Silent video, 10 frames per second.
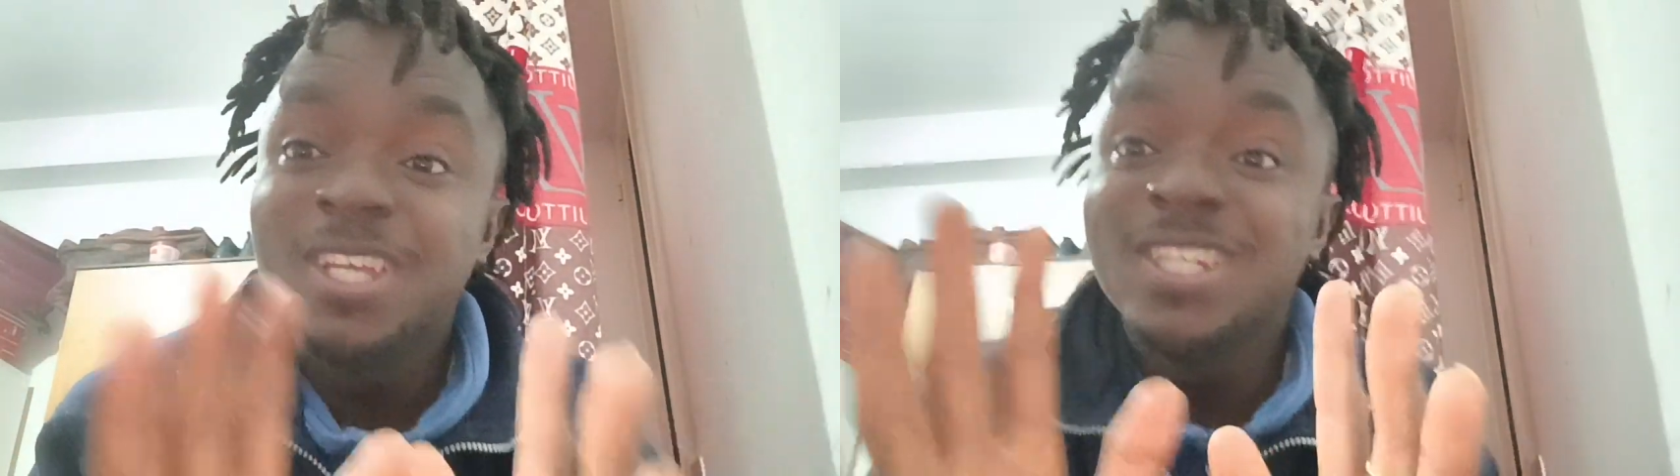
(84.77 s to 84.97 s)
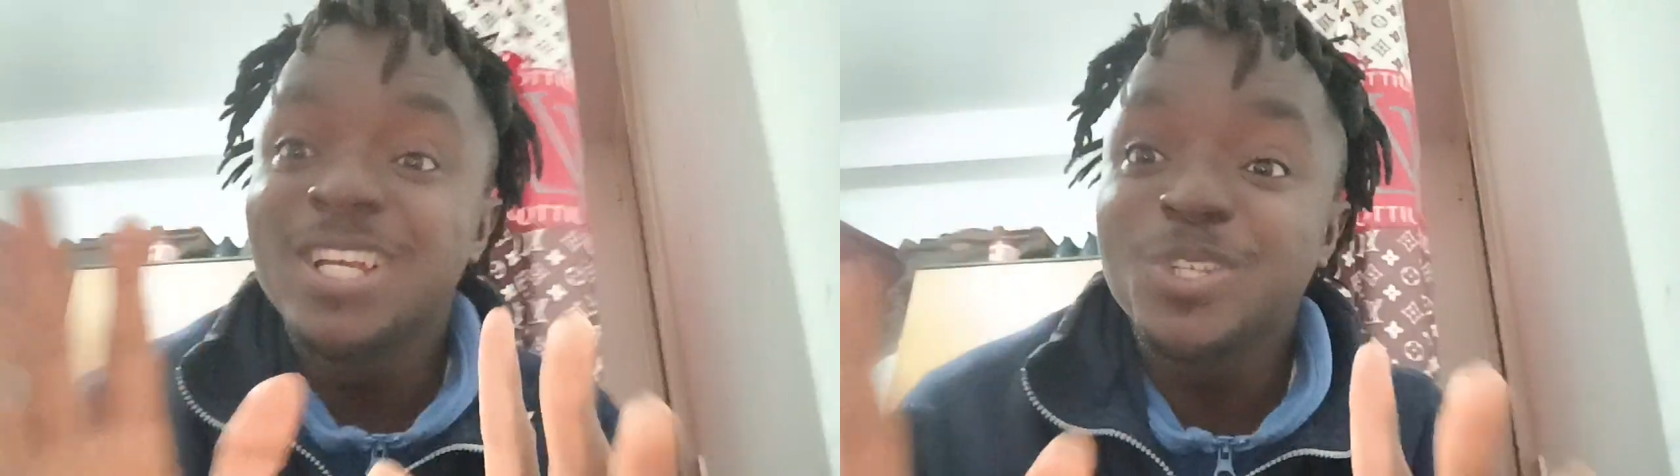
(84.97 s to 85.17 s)

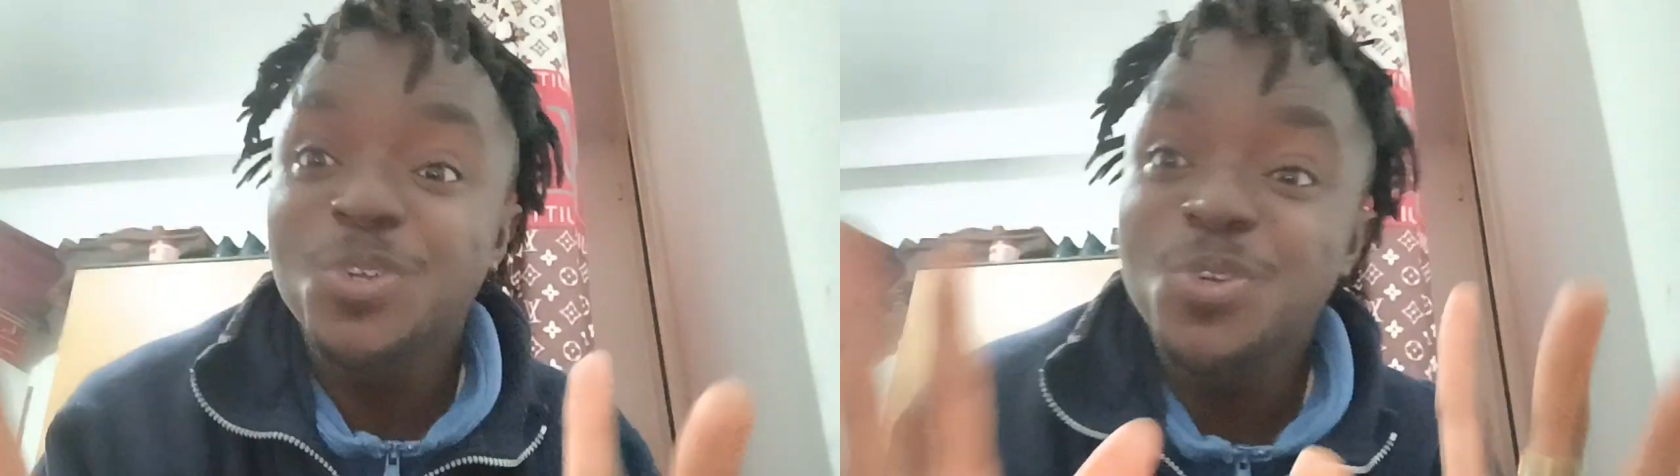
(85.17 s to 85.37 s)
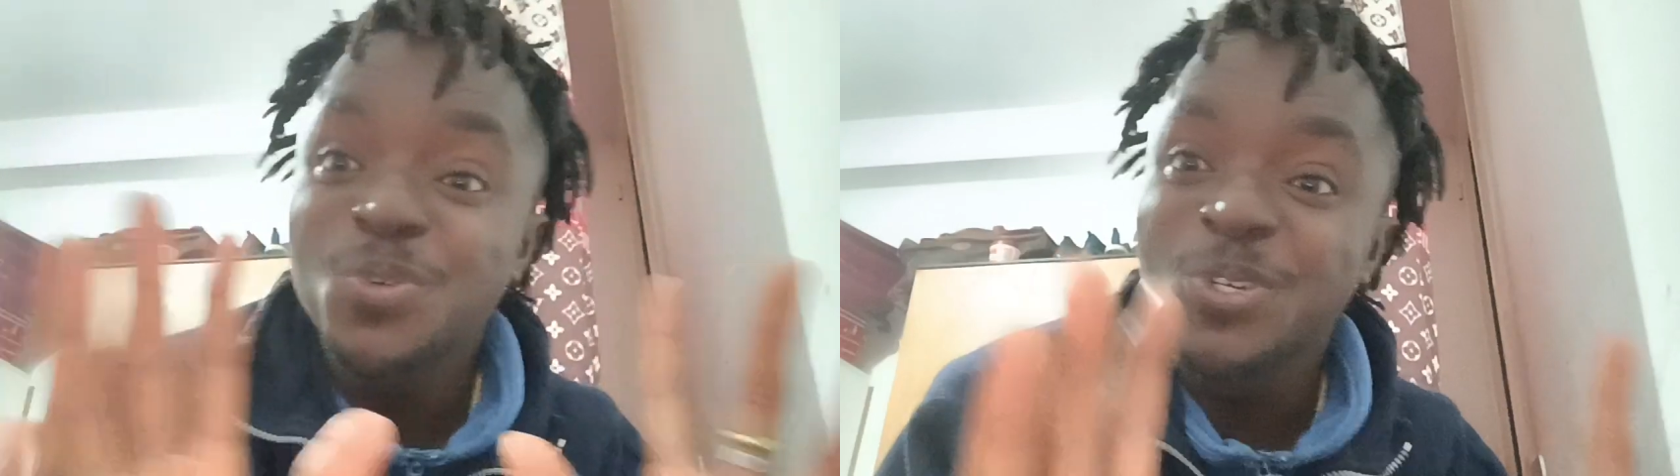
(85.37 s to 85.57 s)
their
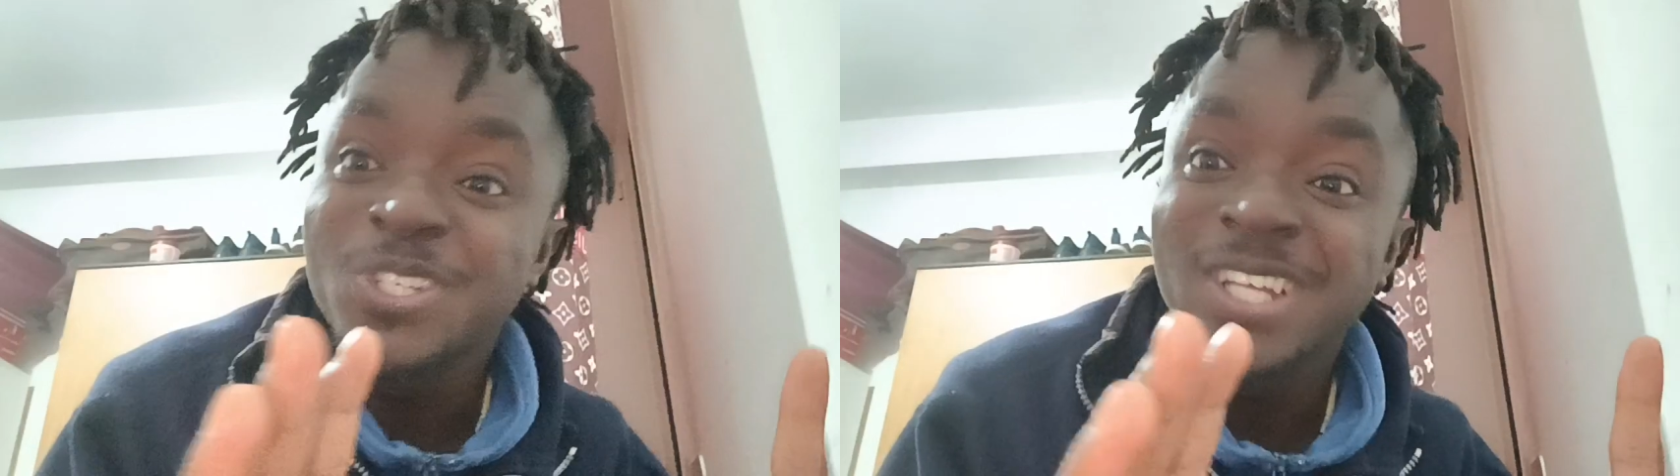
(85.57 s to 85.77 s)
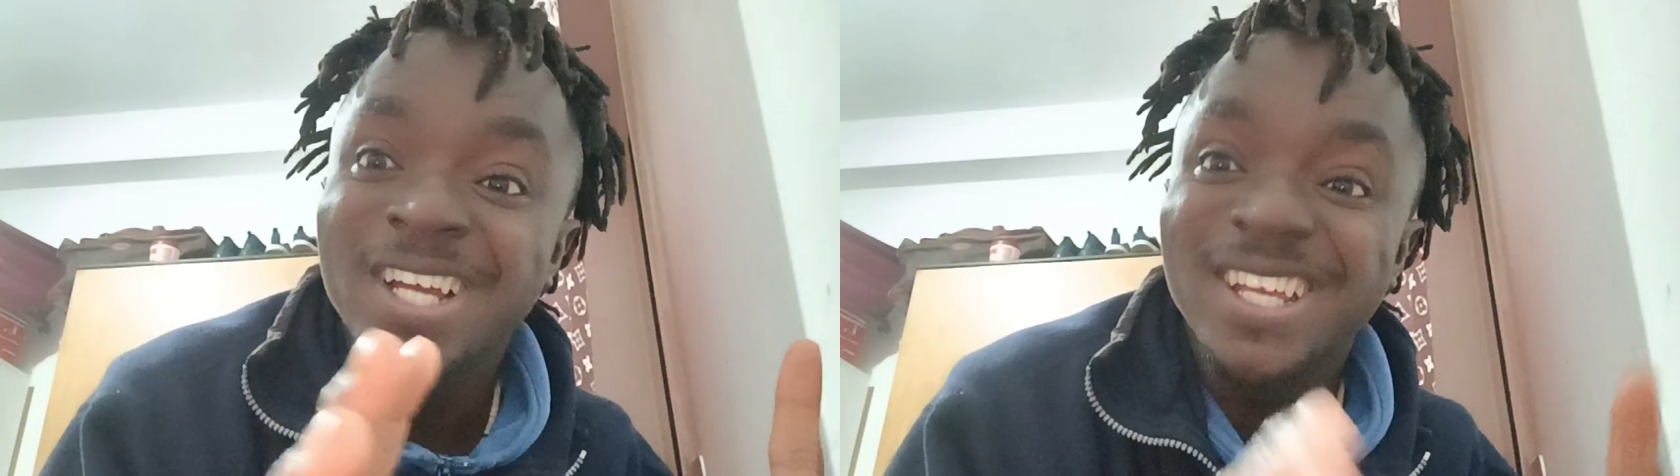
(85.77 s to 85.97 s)
thought
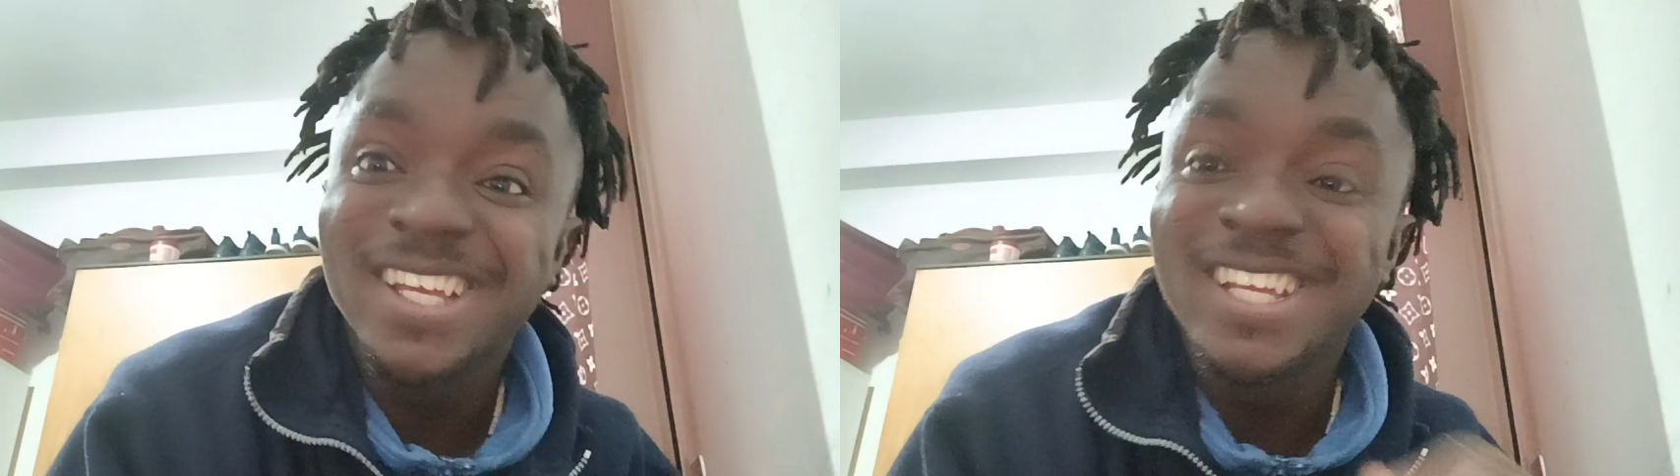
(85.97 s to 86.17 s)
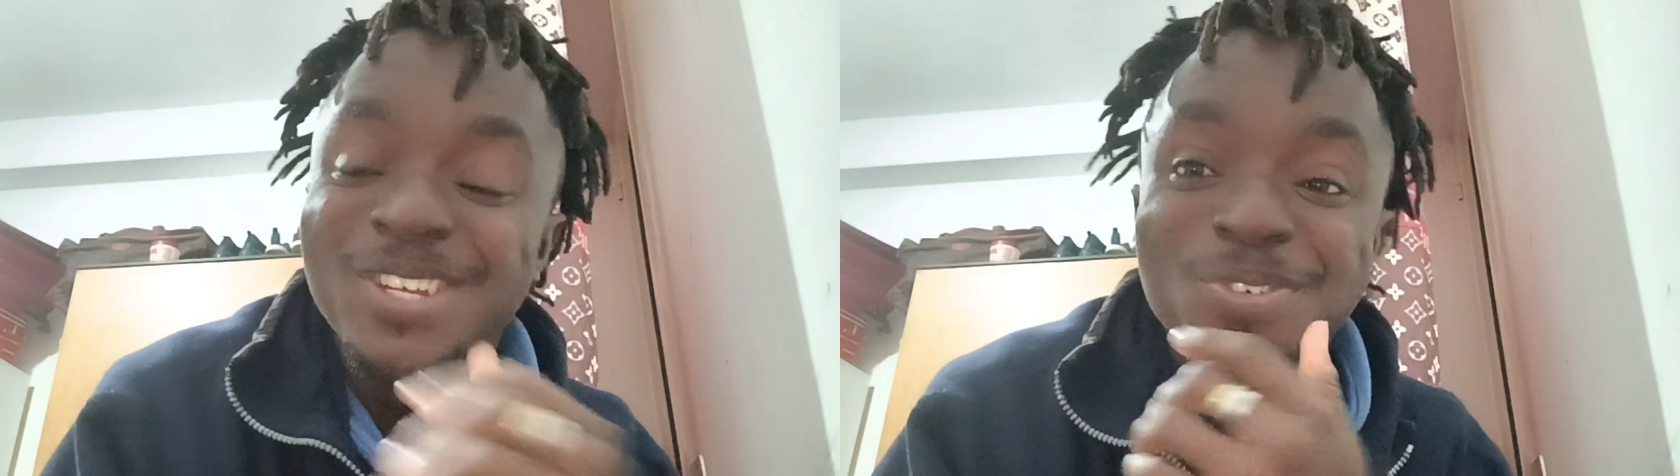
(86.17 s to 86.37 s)
was that
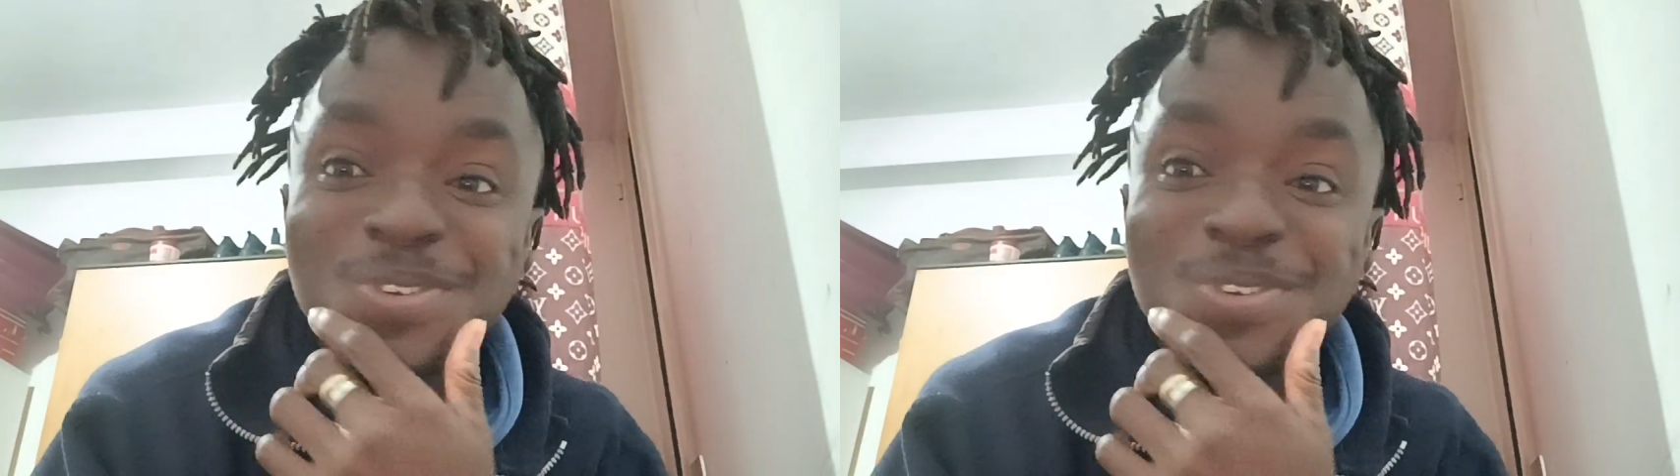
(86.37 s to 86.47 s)
it